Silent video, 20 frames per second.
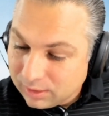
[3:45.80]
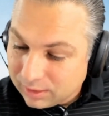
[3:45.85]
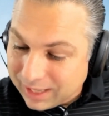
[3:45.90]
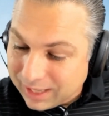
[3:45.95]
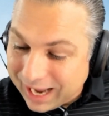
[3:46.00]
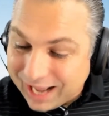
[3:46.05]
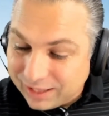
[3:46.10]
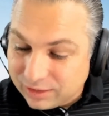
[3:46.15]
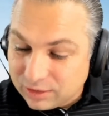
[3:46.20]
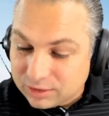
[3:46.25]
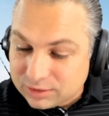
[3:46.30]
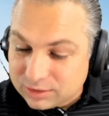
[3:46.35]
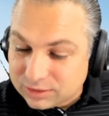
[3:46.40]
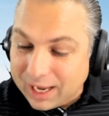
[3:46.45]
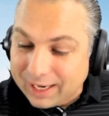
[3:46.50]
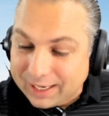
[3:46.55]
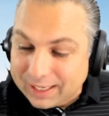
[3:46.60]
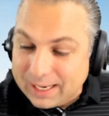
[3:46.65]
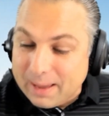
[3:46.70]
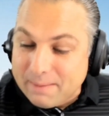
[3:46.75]
Guy looks
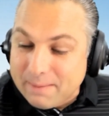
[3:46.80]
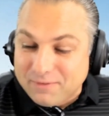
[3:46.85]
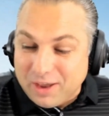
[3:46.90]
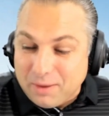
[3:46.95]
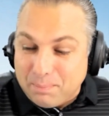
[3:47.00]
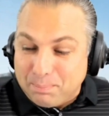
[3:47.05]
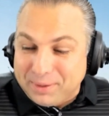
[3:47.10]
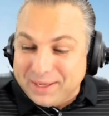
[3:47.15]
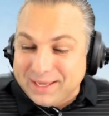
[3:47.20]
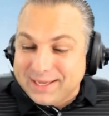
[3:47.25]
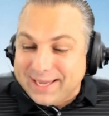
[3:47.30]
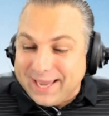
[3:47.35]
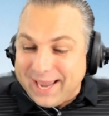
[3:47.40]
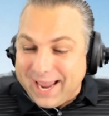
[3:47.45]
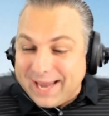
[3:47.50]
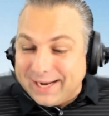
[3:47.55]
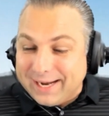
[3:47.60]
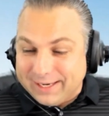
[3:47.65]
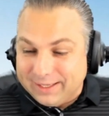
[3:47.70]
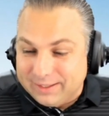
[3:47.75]
like an MVP
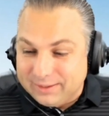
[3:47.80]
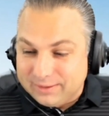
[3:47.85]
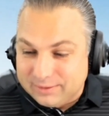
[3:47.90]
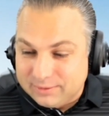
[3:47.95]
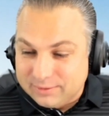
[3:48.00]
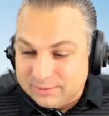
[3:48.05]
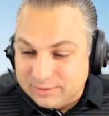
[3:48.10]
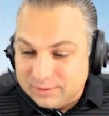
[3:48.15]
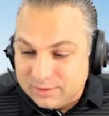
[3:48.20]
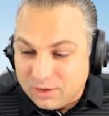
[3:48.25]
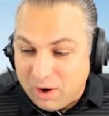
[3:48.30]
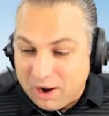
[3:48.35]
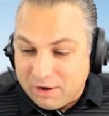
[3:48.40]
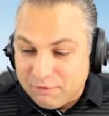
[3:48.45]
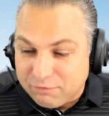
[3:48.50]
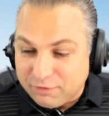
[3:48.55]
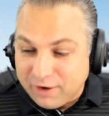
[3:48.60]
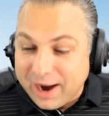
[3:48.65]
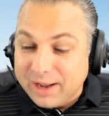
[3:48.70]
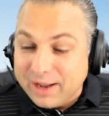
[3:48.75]
candidate,
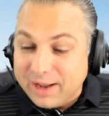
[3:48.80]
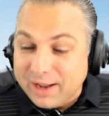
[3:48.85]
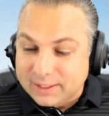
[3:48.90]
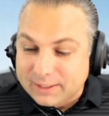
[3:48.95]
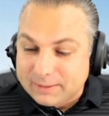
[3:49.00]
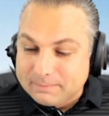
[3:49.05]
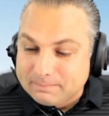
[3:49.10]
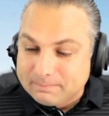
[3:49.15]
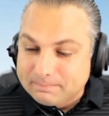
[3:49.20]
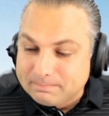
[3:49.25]
quite frankly.